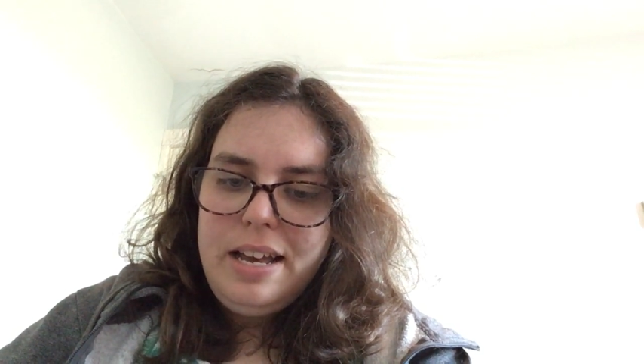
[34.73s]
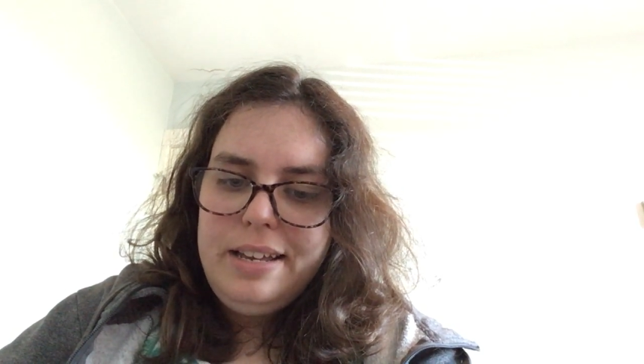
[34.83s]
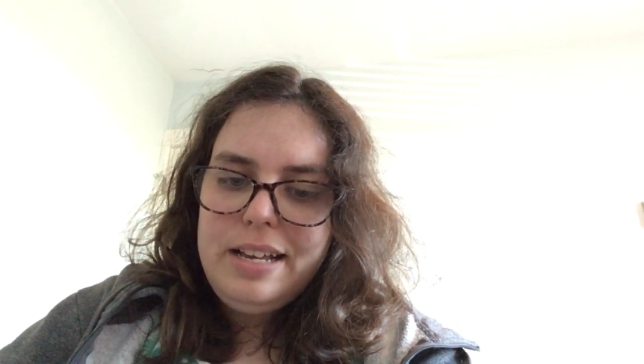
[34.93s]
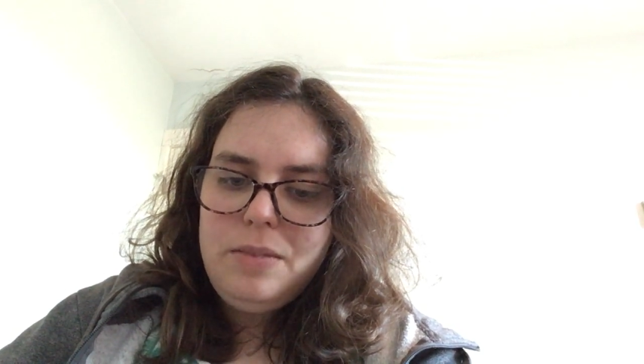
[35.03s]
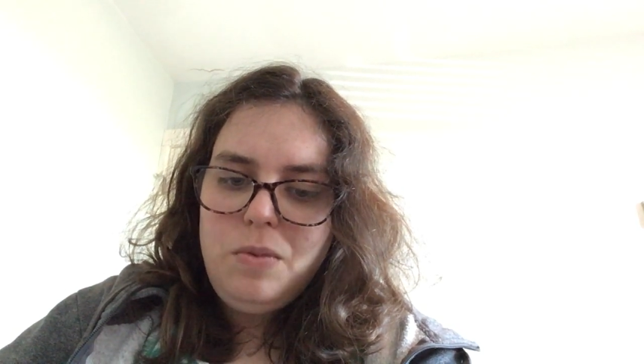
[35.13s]

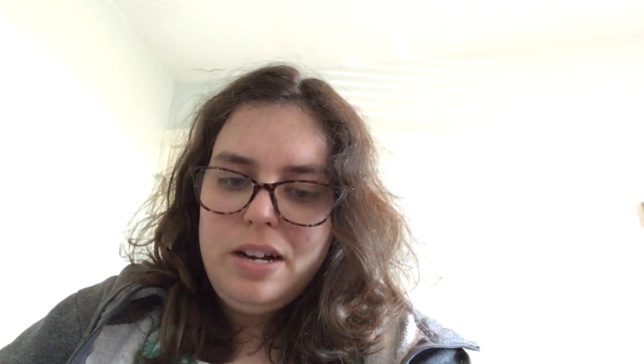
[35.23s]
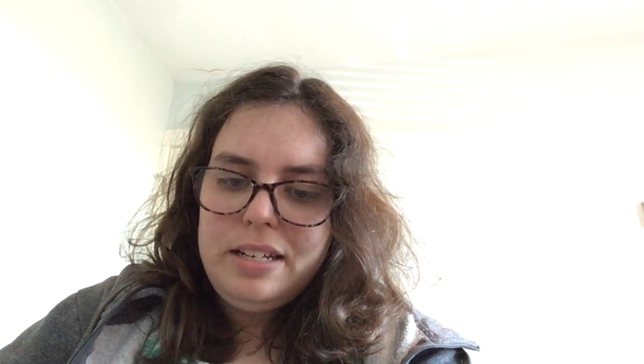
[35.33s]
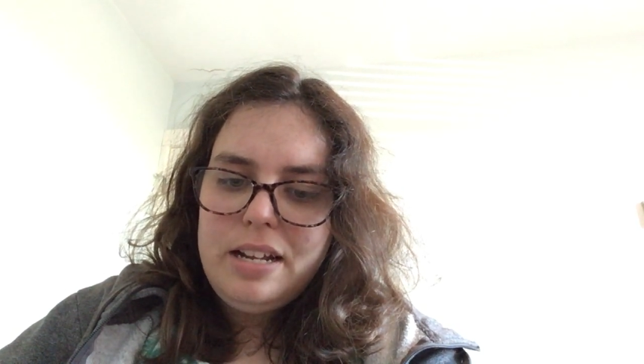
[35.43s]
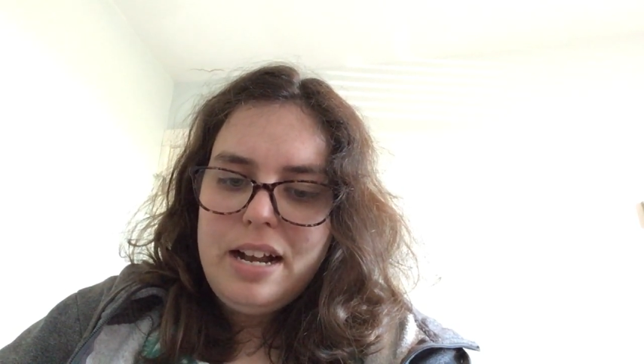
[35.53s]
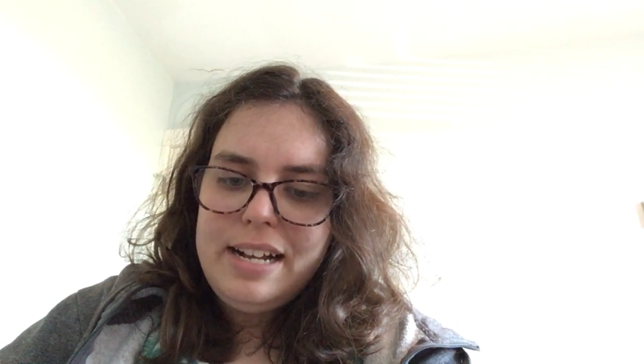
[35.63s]
And guess
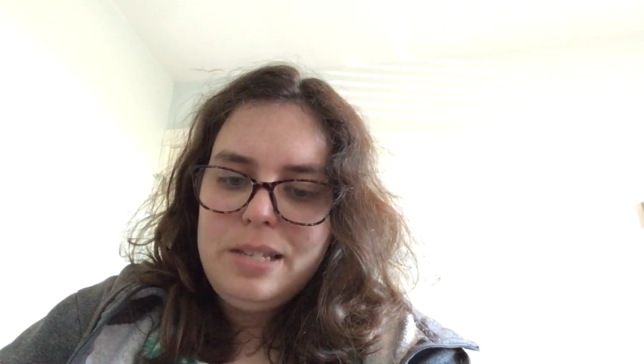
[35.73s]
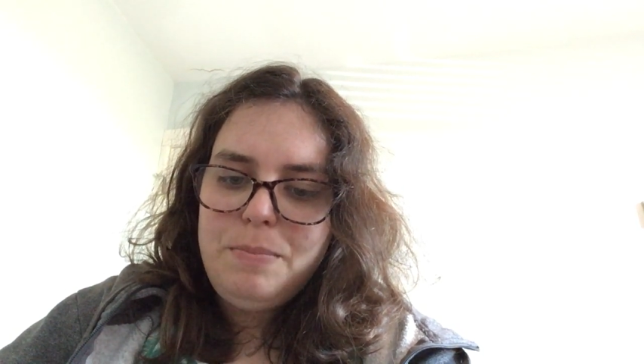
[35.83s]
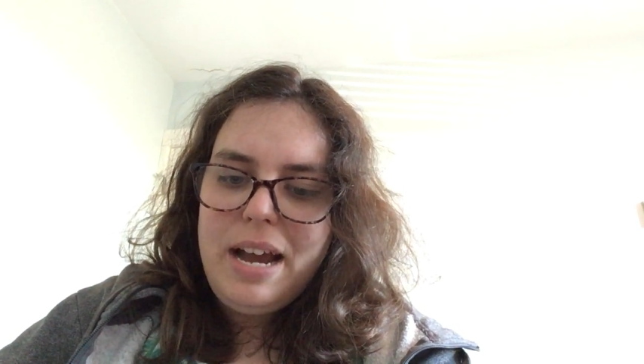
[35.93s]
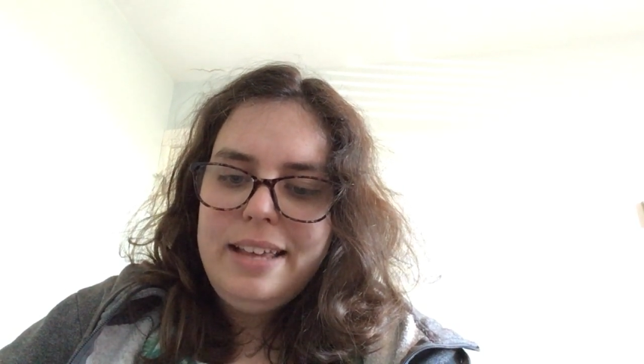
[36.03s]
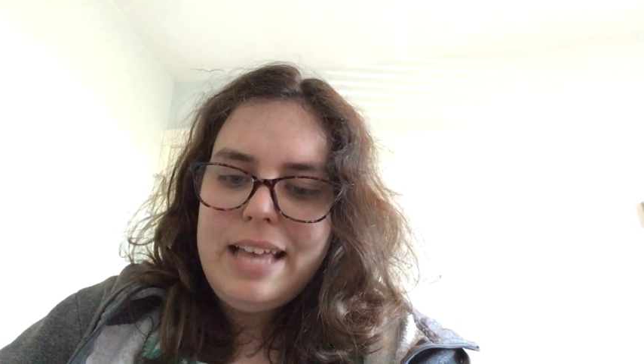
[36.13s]
what? I
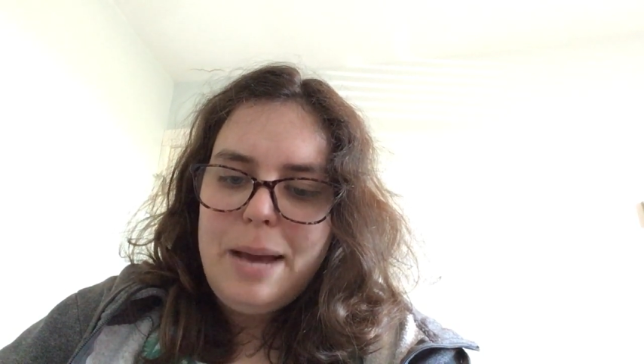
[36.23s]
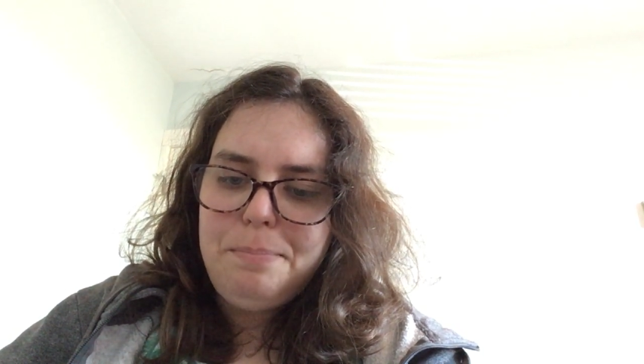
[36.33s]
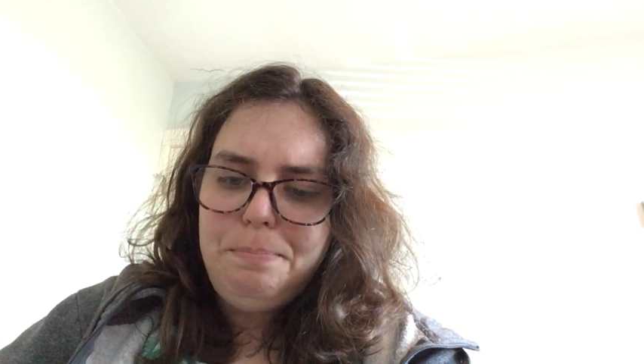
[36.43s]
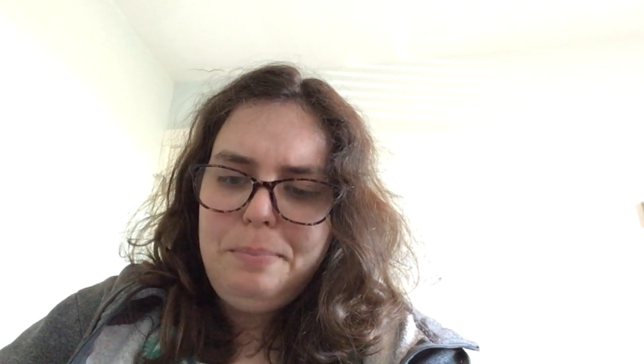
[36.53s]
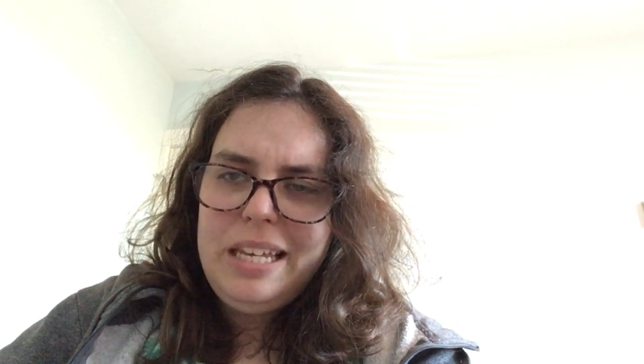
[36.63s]
spied
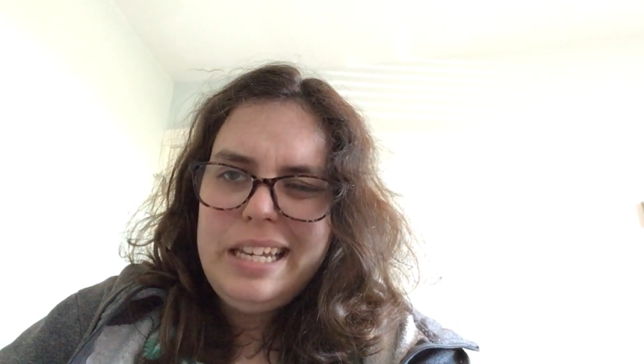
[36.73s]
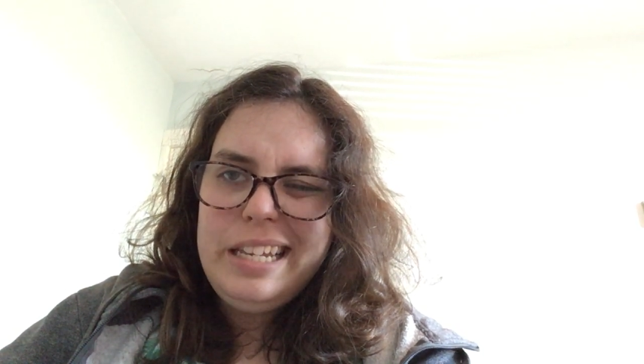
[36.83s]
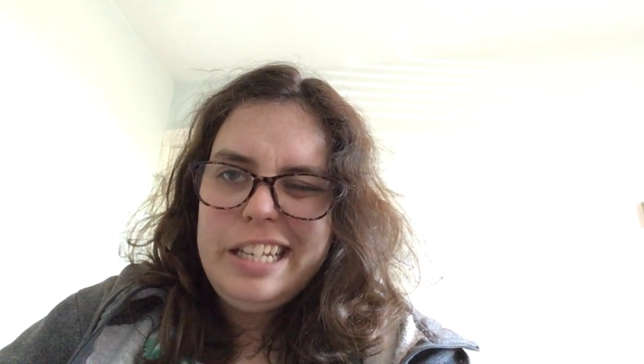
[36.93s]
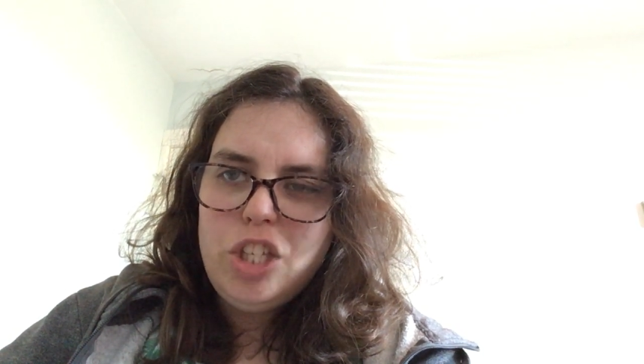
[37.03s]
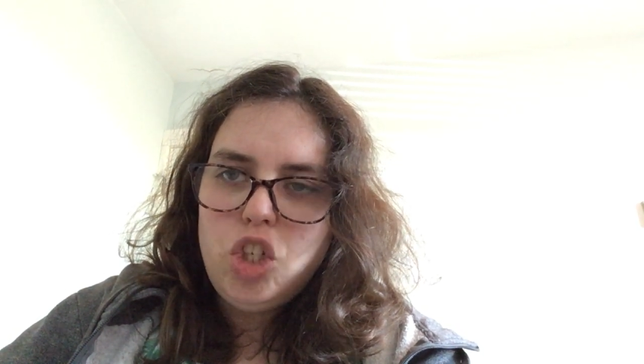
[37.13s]
that
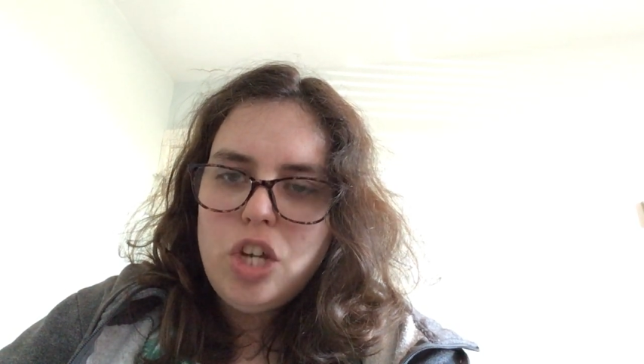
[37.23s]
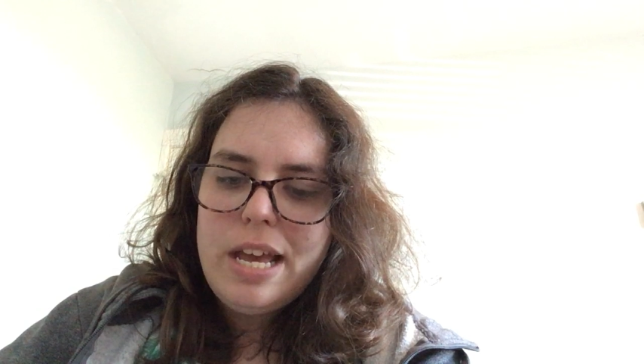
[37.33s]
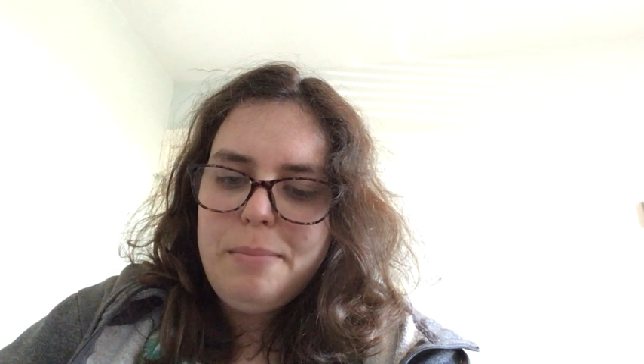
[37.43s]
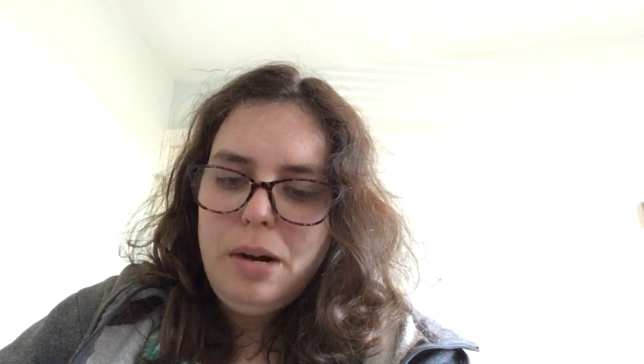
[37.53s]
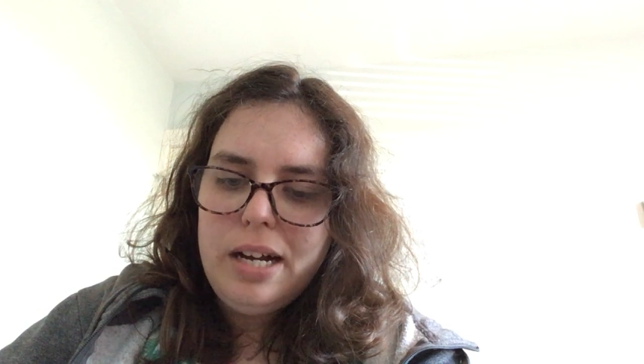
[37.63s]
meanie
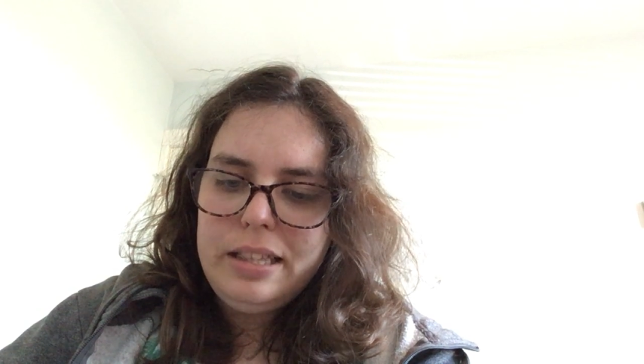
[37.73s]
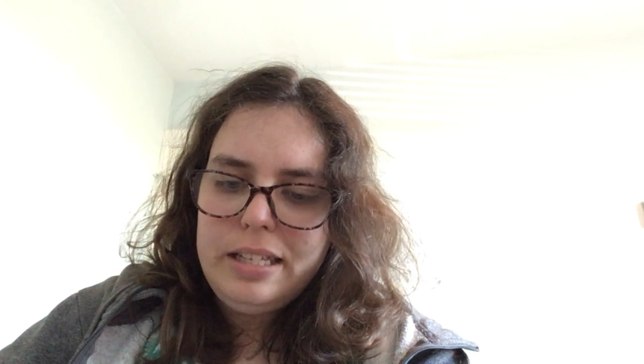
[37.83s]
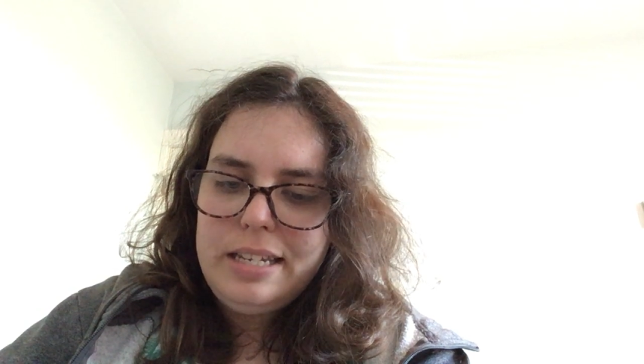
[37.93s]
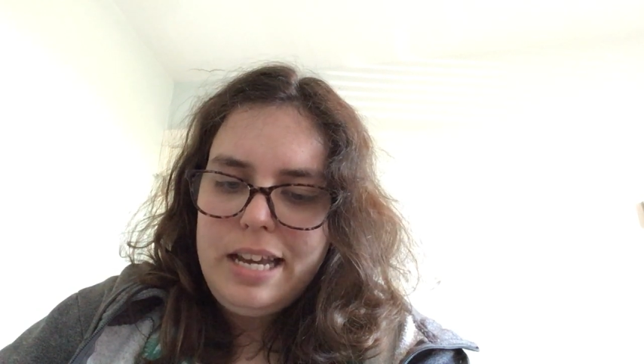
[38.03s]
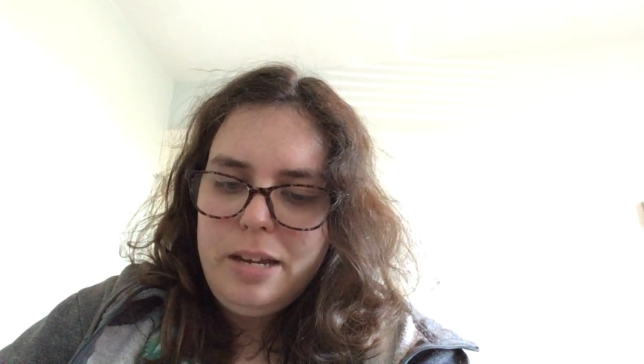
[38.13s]
Jim on
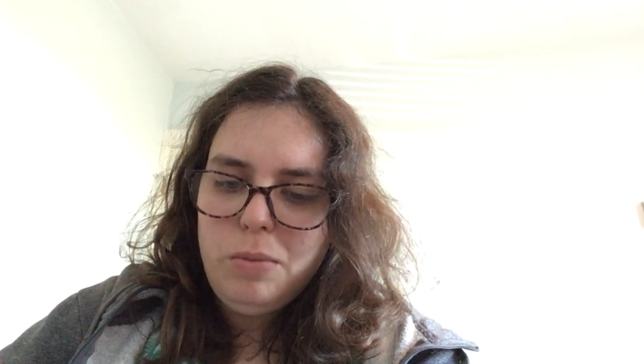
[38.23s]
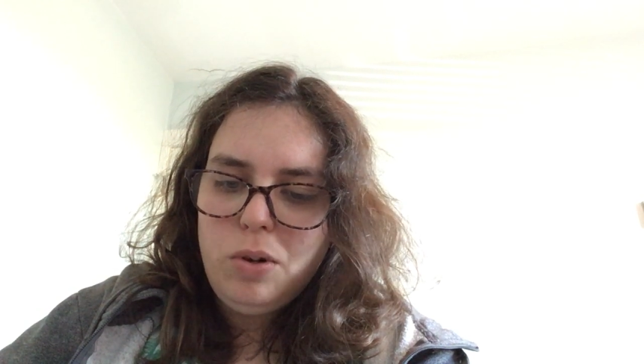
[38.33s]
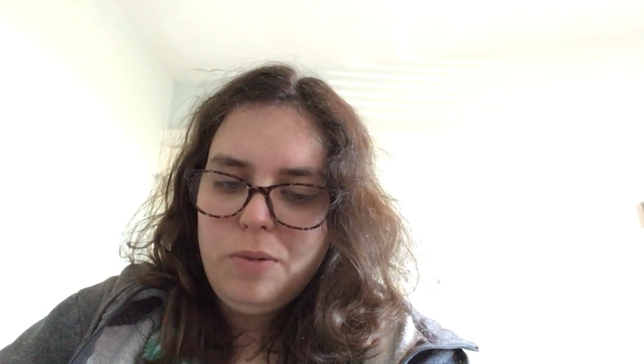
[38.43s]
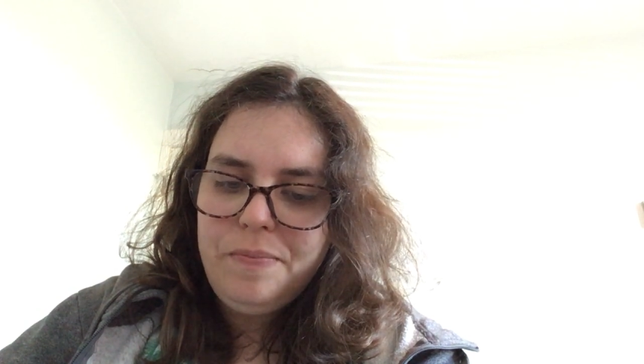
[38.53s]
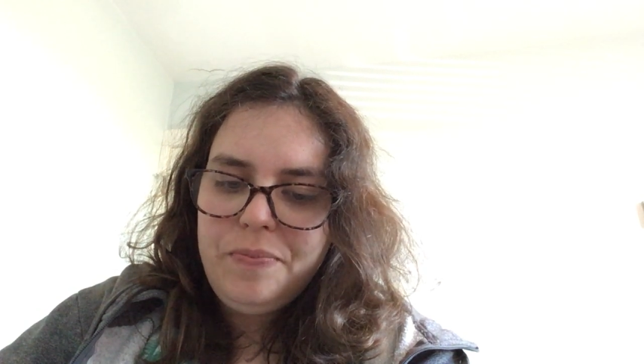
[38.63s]
the
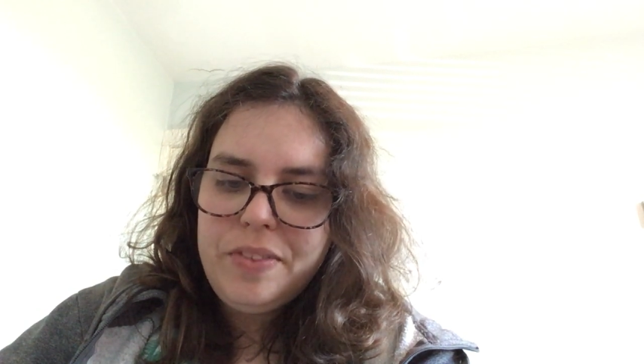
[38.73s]
table.